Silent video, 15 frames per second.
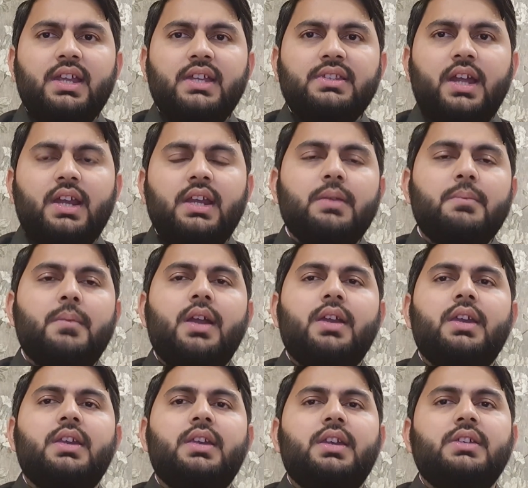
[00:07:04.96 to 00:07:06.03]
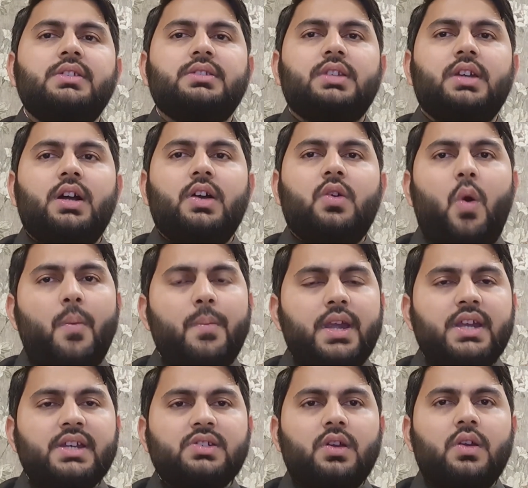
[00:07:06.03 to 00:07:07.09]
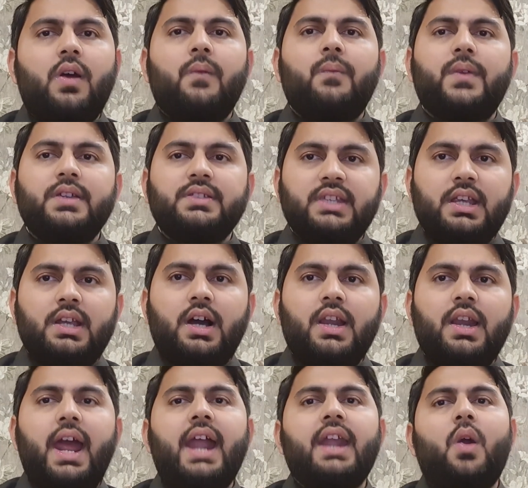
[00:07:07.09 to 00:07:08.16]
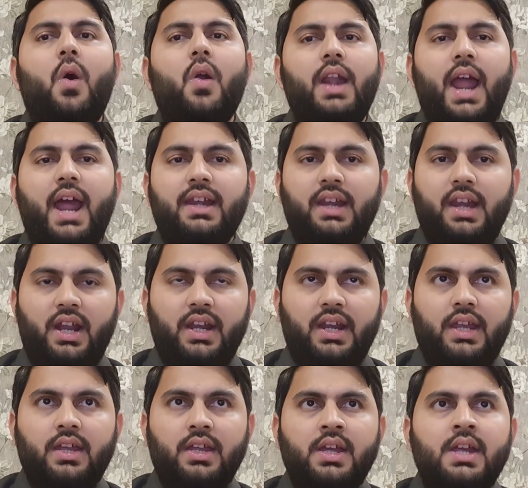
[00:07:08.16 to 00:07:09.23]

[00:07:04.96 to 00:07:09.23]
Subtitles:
is nothing but it is the combination of physical and online learning.